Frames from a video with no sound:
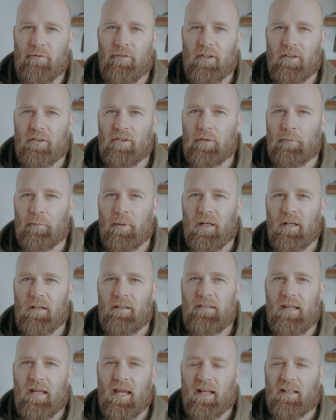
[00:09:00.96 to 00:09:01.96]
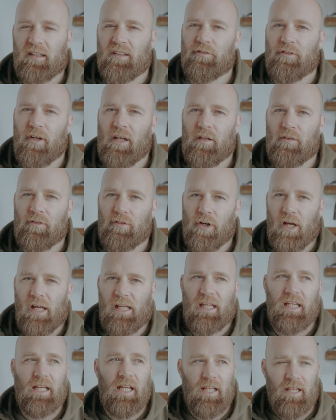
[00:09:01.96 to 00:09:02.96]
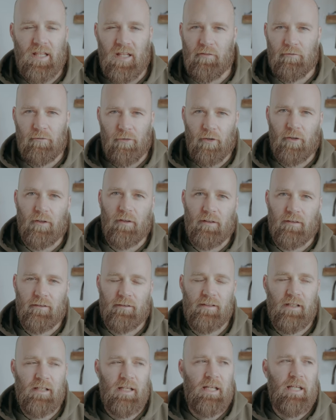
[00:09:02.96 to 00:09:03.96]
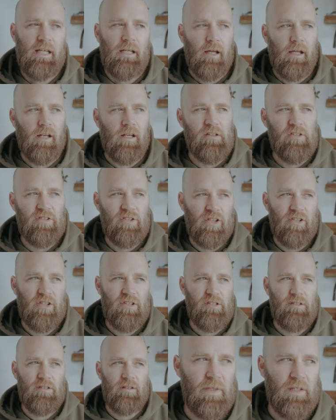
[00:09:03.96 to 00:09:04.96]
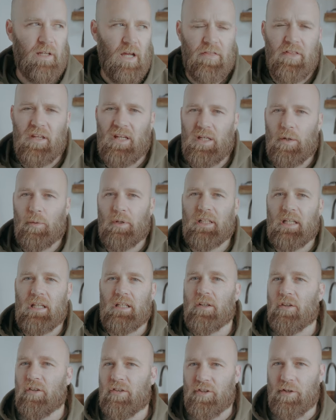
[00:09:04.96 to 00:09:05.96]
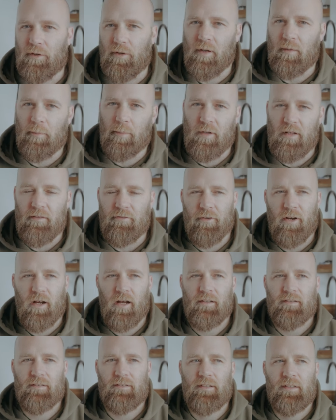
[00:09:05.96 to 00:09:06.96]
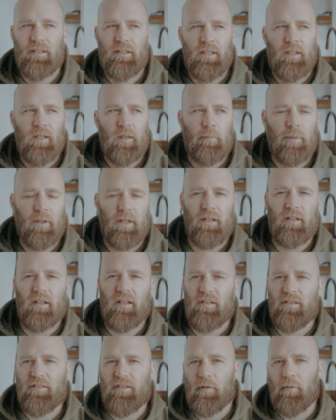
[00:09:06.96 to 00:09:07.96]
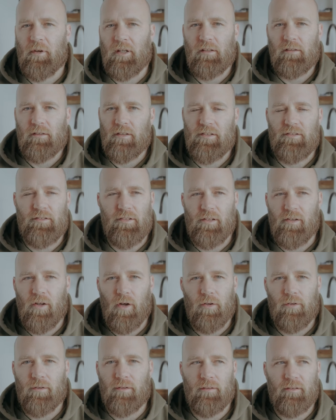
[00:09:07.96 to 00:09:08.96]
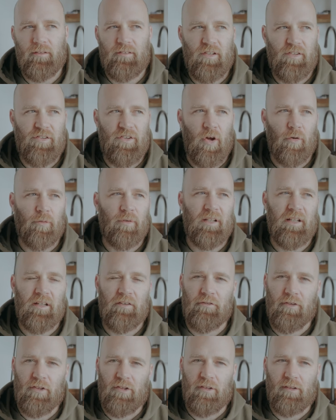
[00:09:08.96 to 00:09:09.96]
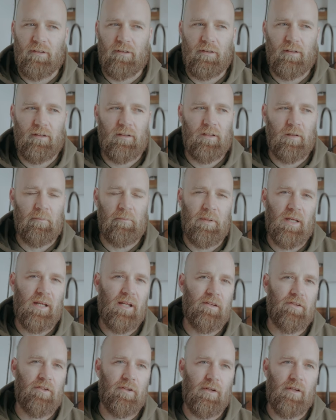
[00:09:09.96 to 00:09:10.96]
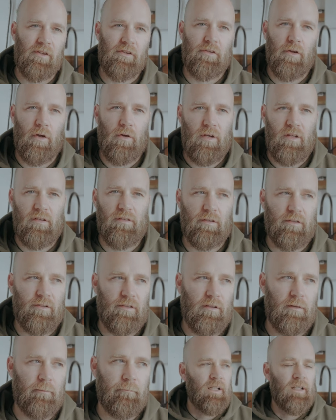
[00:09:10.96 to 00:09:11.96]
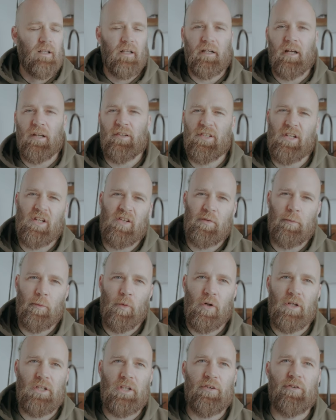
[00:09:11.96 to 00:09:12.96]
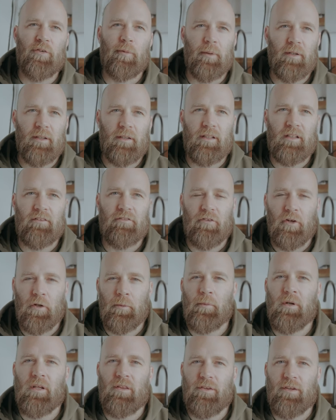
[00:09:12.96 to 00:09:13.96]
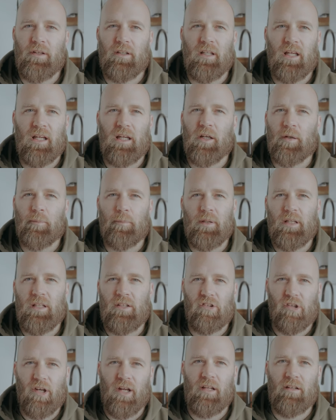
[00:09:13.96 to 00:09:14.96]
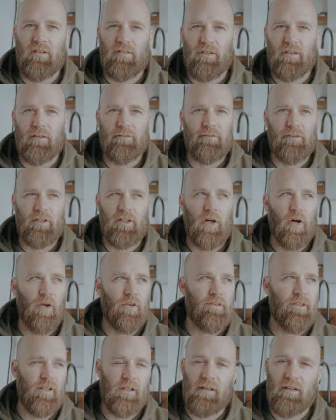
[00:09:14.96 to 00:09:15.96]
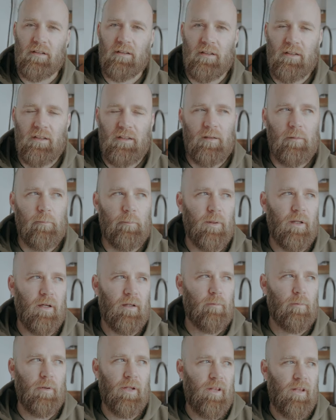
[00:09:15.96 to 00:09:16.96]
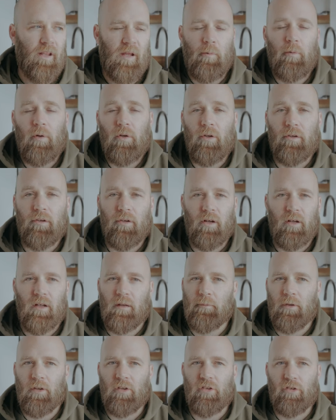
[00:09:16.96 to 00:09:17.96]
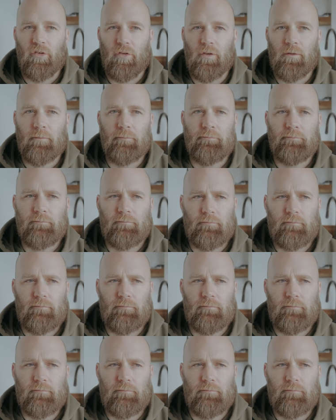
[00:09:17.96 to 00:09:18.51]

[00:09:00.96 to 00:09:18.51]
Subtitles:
function button to activate tracking and then focus. And it's just, I think you would get used to it pretty fast, but it is something just to note. It's just not really efficient compared to the Sony system. Like I said, it's more a usability firmware thing that could be changed if Nikon did it, but whether they will or not, I'm not sure.